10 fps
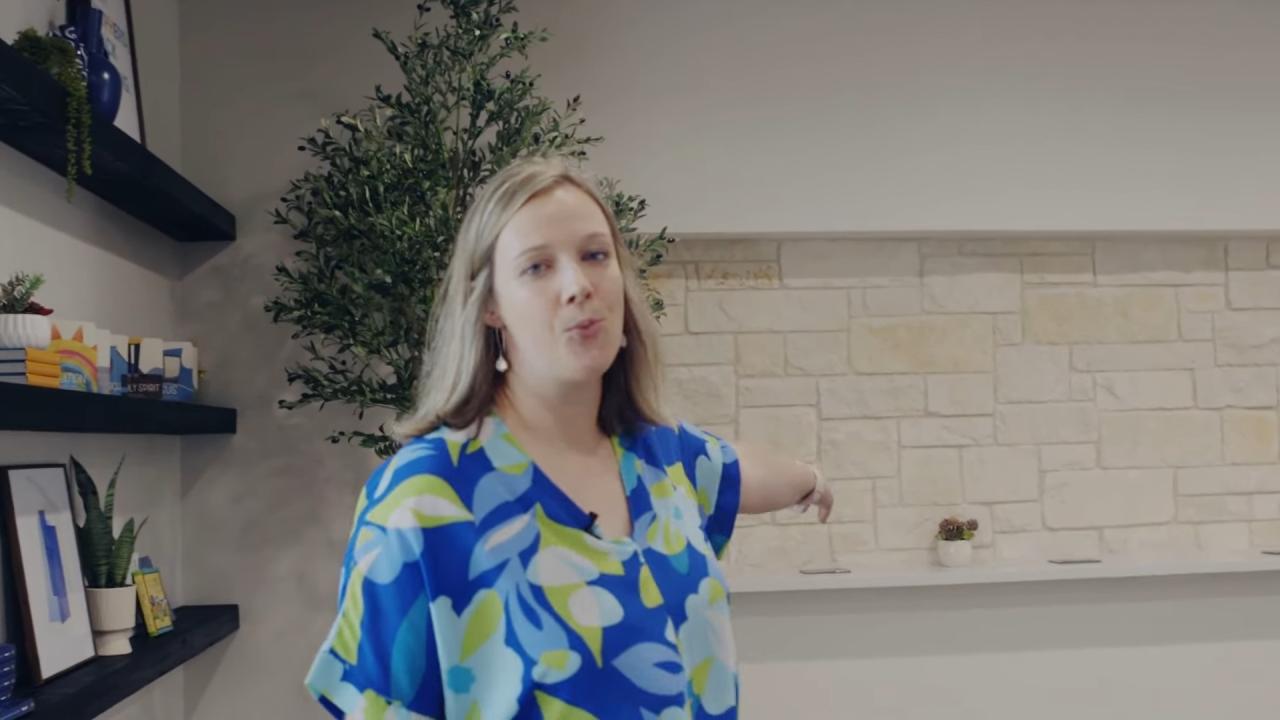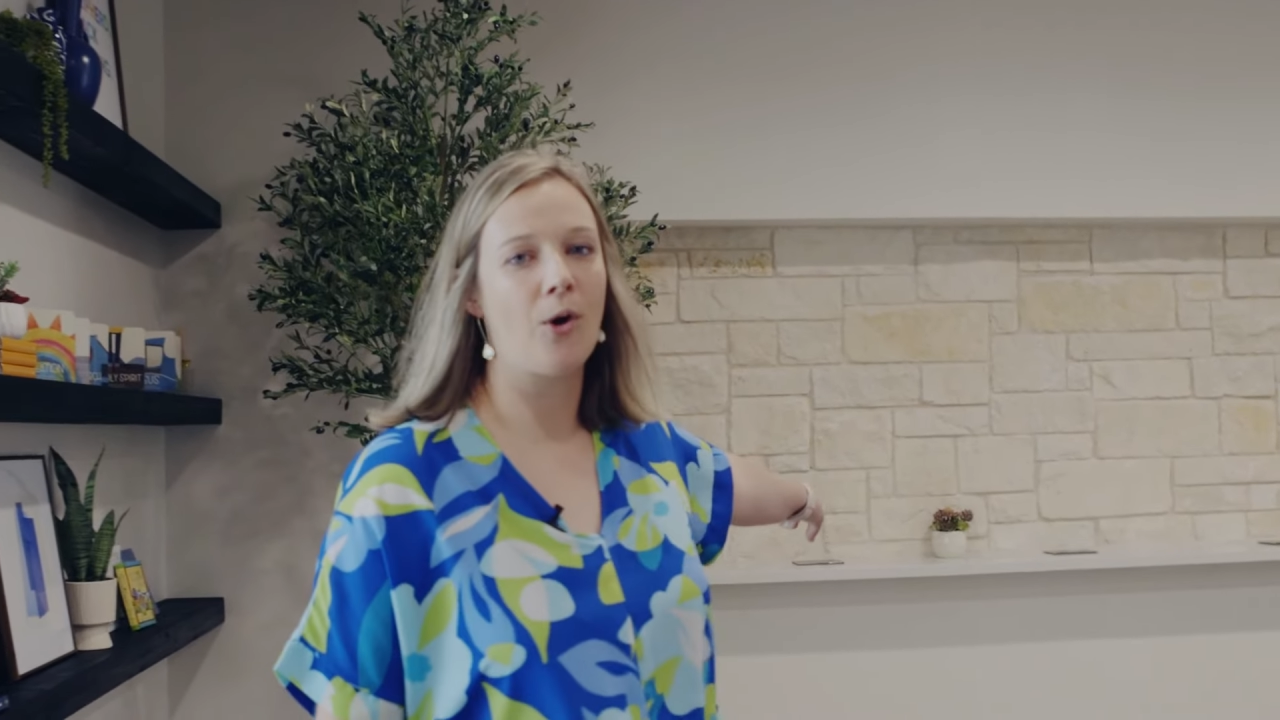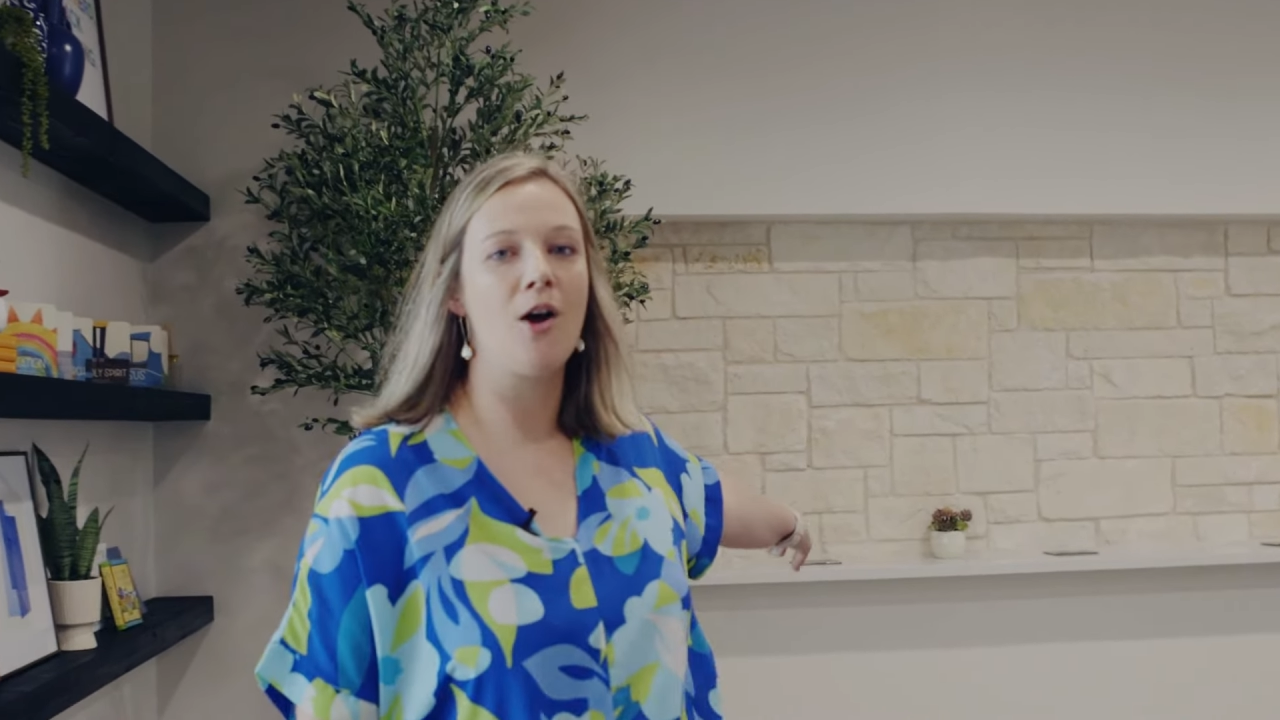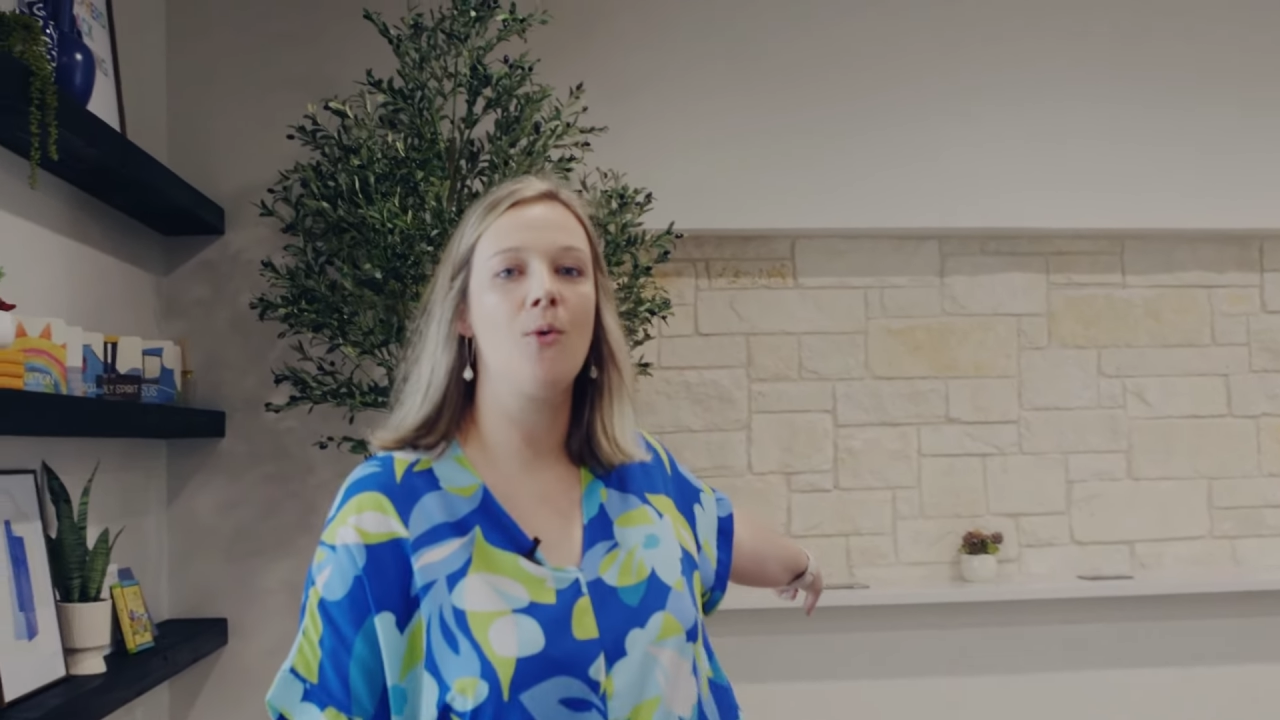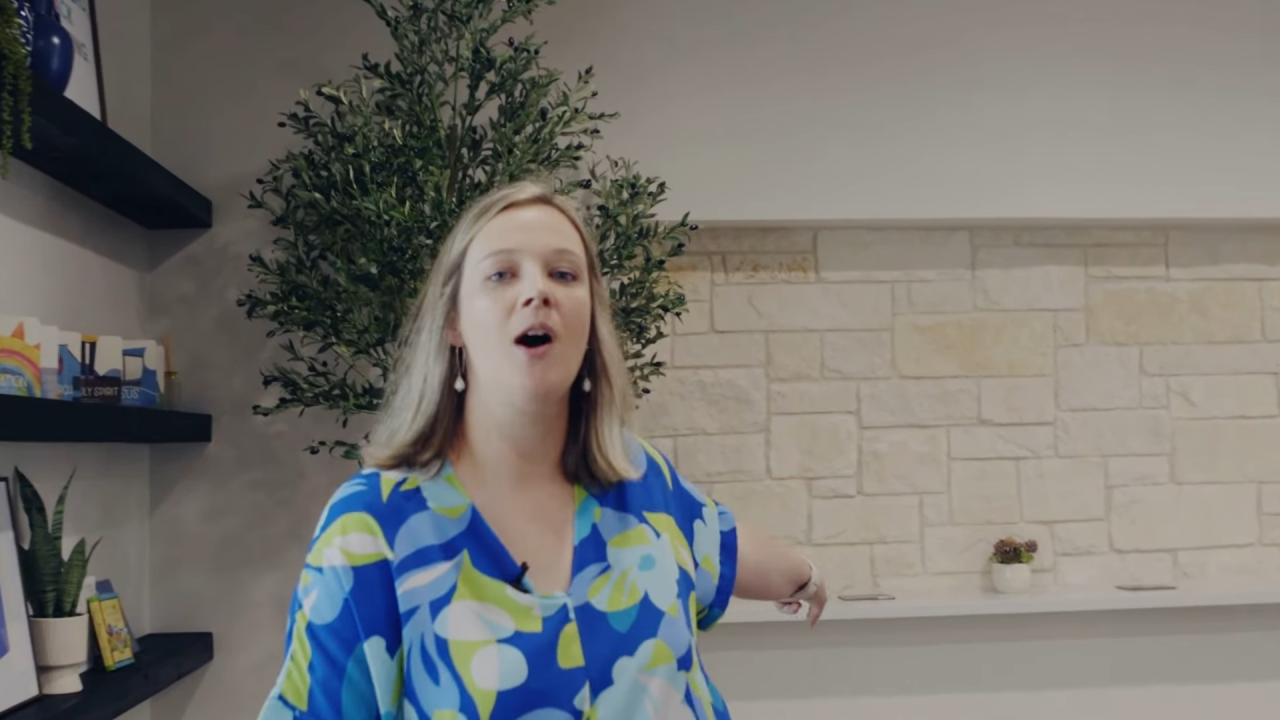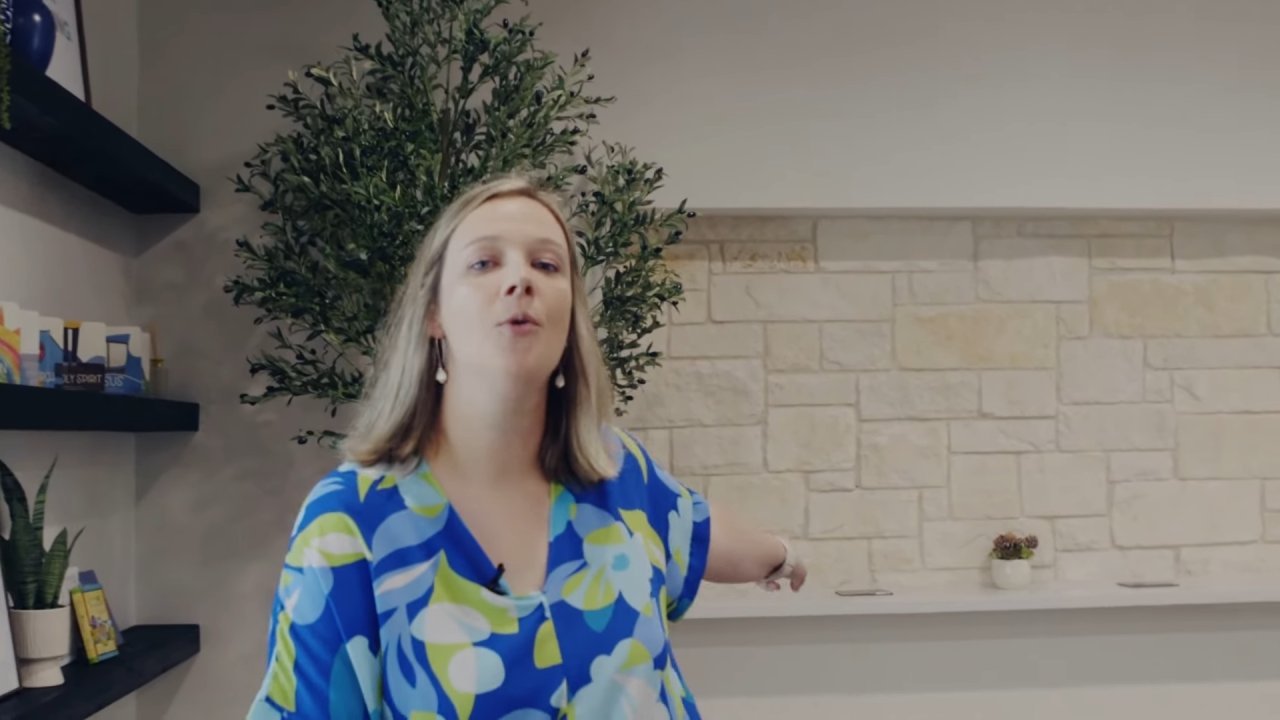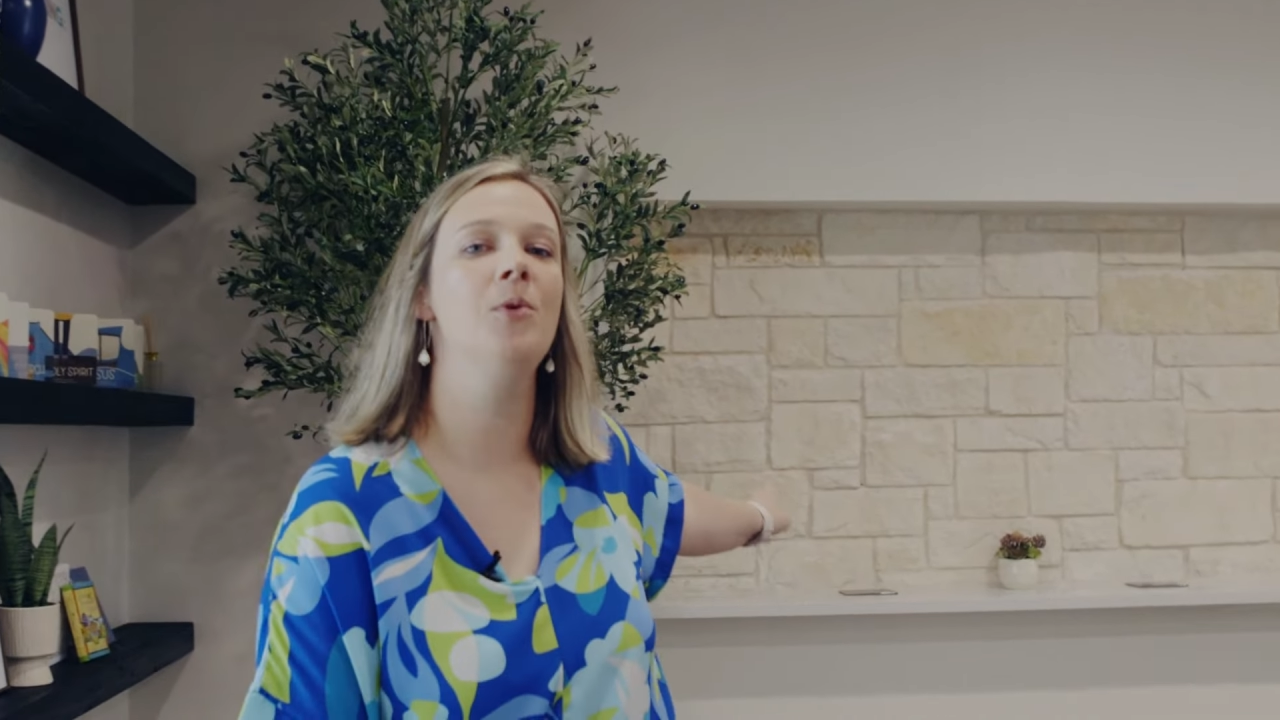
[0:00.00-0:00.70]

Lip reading: rock wall.